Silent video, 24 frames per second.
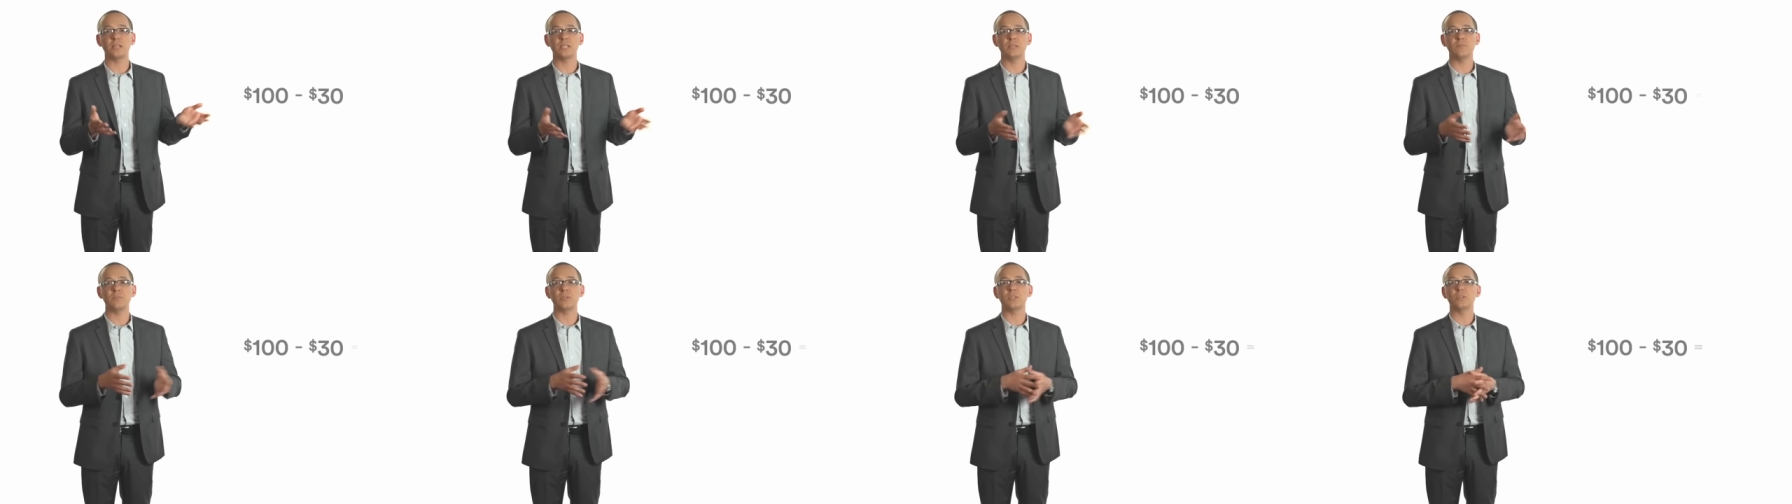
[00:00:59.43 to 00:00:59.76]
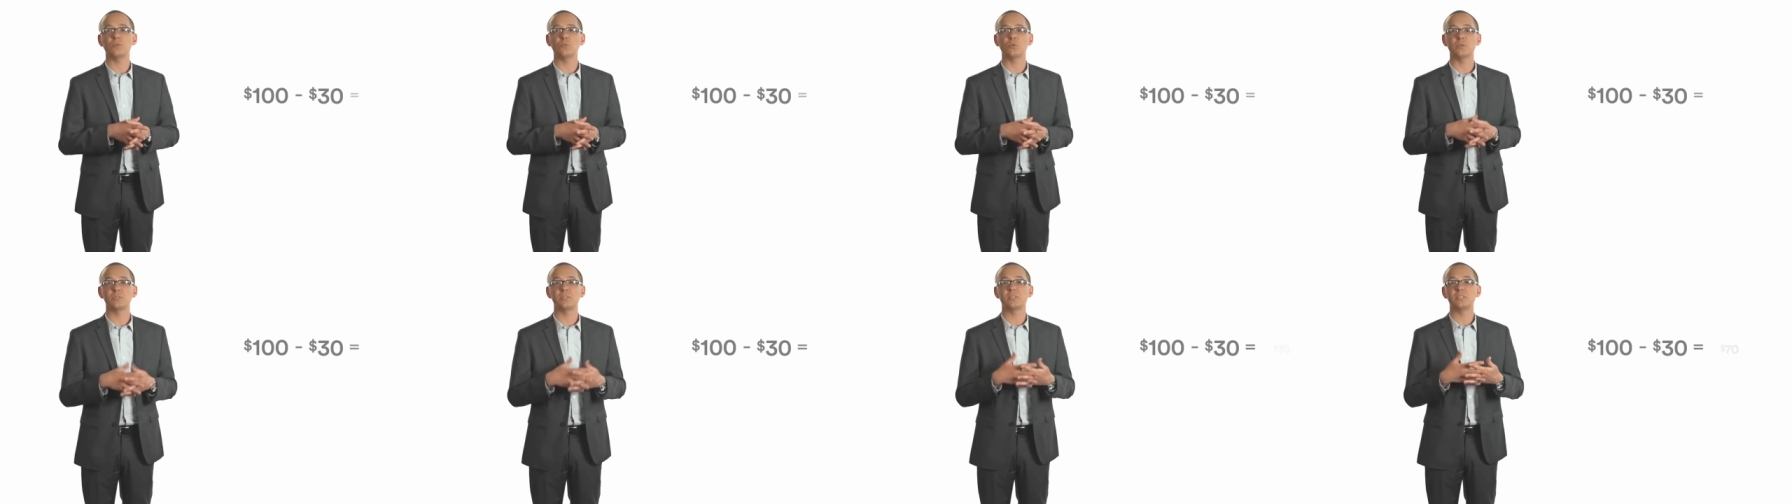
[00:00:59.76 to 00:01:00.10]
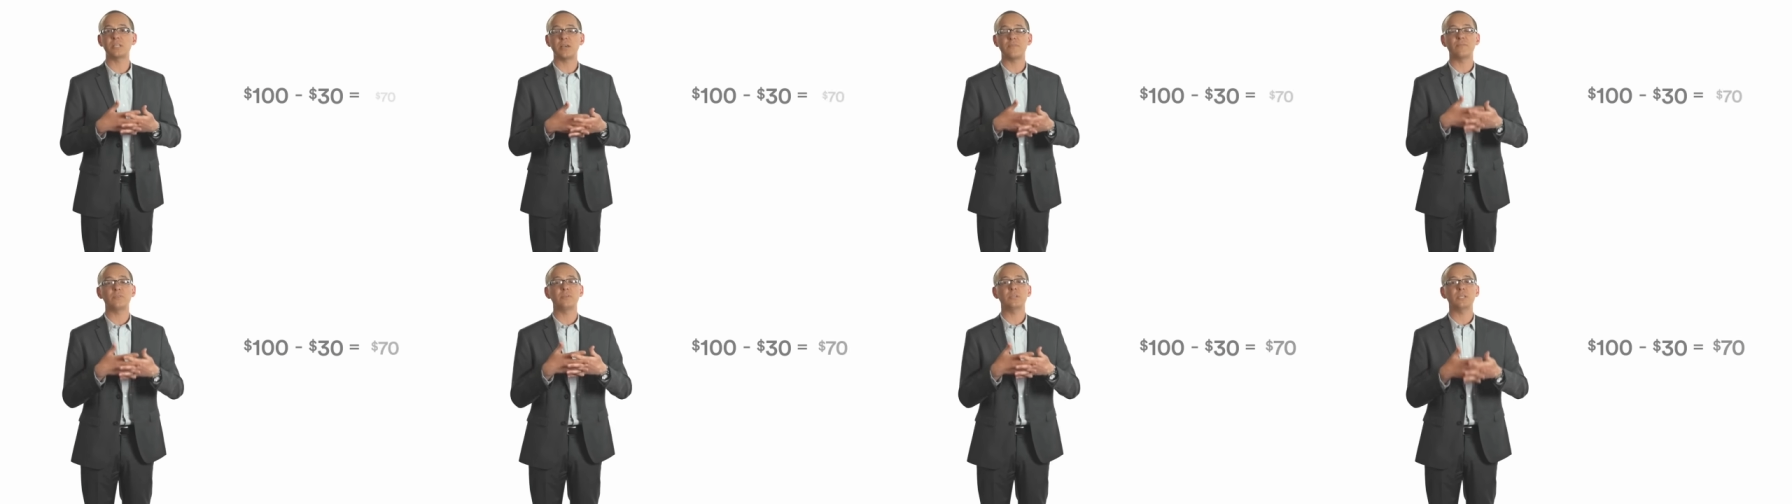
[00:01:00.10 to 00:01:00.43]
leaving you with
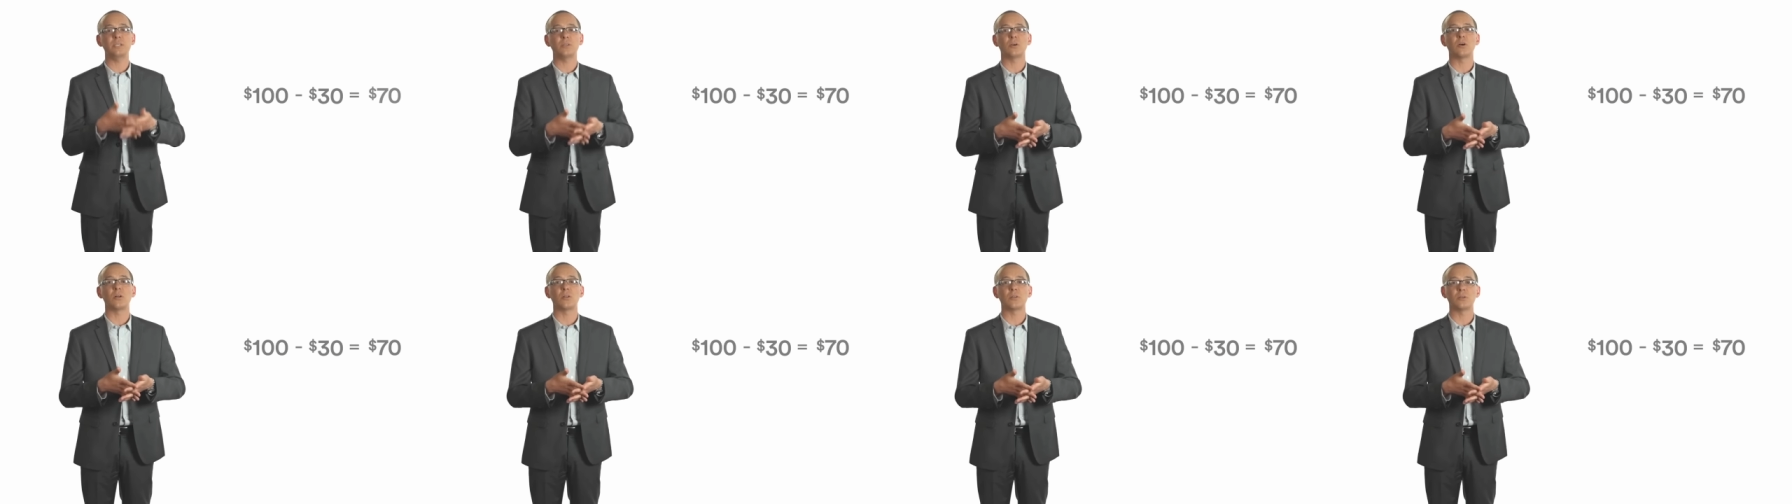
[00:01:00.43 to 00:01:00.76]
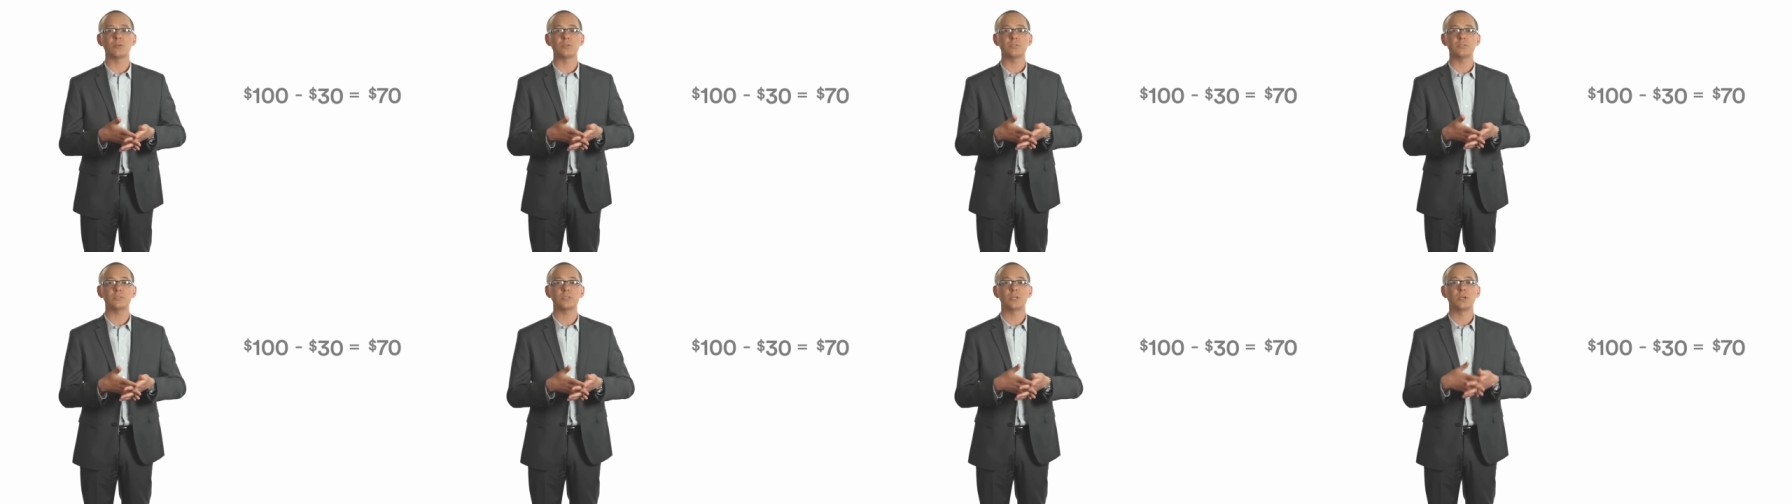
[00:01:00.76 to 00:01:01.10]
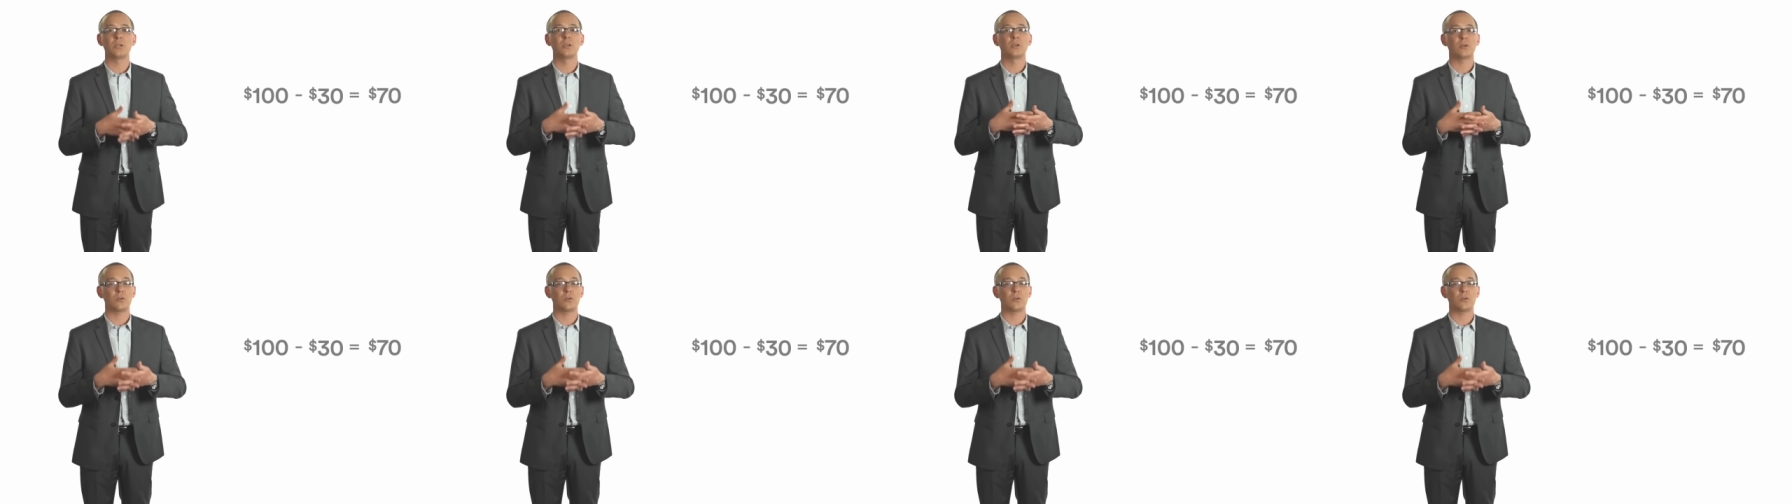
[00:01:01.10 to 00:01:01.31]
$70